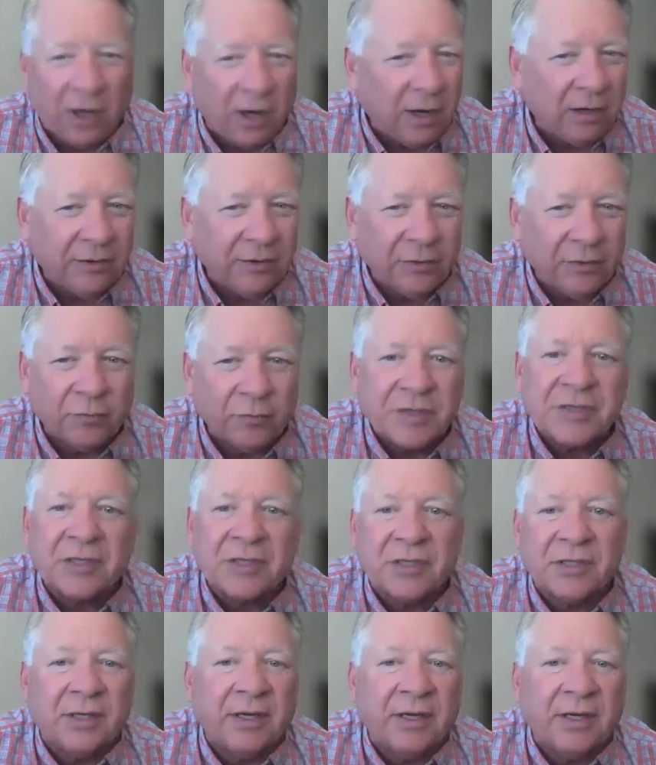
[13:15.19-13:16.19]
all the
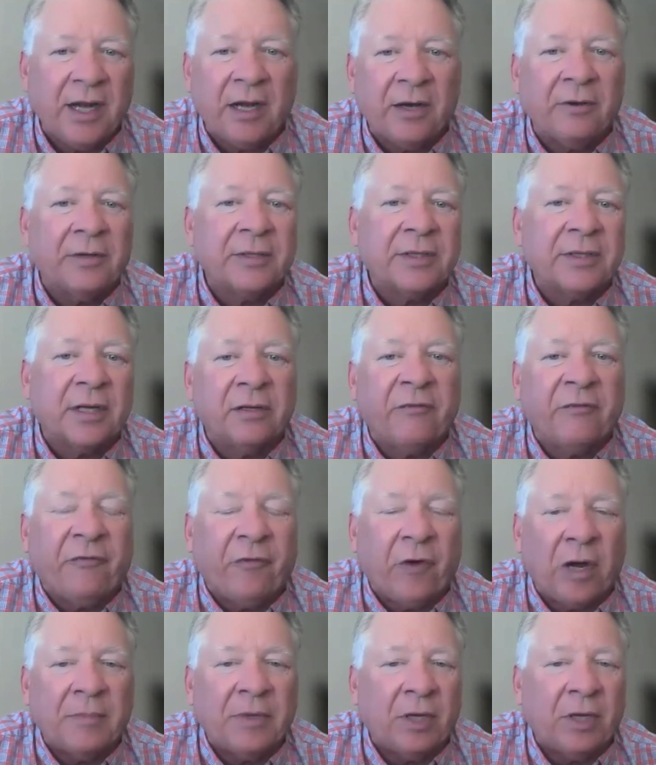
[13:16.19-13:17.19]
risks inherent in the
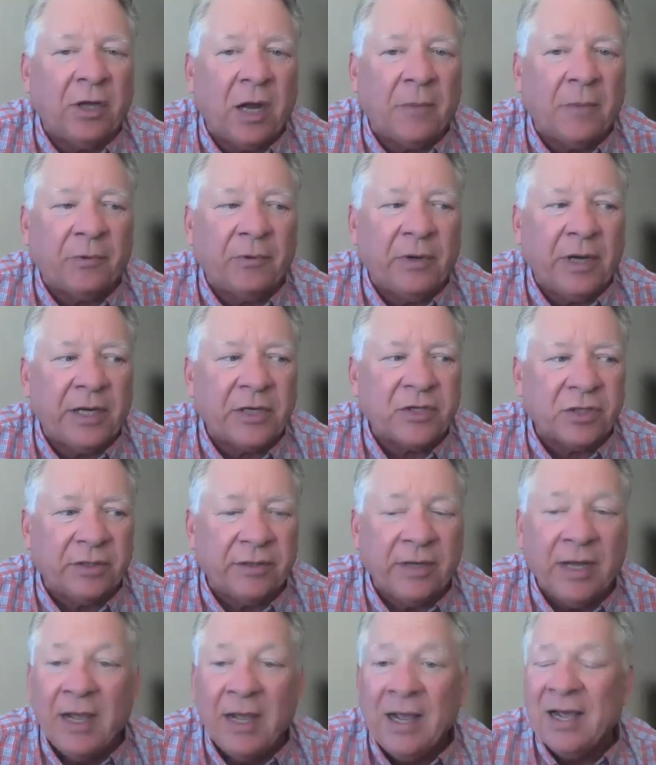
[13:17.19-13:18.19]
farming
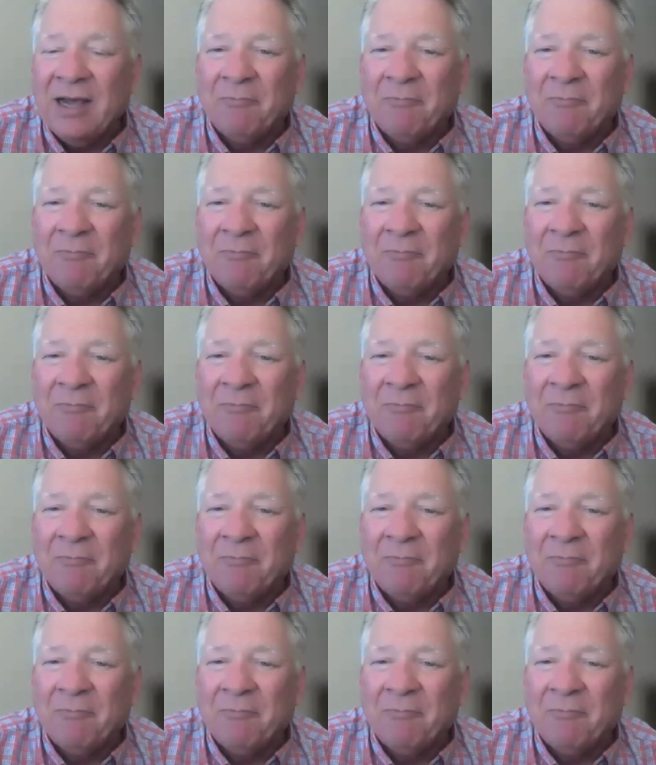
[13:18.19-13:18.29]
operation.